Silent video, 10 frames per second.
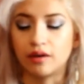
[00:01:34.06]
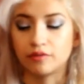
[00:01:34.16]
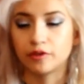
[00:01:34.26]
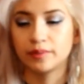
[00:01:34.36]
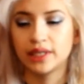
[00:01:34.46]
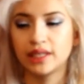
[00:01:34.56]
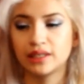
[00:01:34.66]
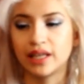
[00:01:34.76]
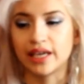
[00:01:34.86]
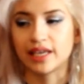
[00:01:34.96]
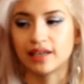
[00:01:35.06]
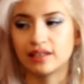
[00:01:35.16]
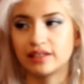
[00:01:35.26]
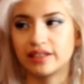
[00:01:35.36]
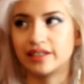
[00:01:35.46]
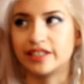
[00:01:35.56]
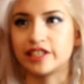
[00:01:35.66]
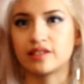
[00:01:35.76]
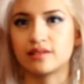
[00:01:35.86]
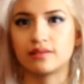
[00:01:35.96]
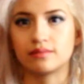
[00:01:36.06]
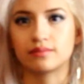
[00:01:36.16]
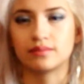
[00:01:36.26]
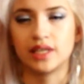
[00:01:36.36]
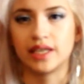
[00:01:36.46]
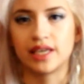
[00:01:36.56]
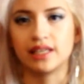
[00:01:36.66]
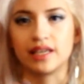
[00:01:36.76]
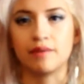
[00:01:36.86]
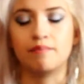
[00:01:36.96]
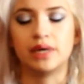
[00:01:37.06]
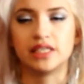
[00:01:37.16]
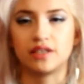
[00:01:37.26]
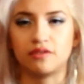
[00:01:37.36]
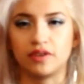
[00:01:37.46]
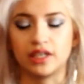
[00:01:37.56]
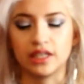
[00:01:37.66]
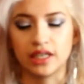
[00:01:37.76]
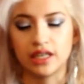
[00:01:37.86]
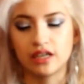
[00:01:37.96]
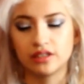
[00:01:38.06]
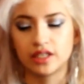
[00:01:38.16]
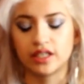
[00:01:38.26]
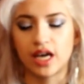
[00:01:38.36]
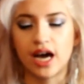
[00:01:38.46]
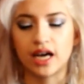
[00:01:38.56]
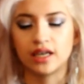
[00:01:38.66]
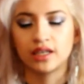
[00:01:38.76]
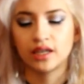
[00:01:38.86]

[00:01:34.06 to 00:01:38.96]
For me, it just I get a buzzy feeling, and not only that,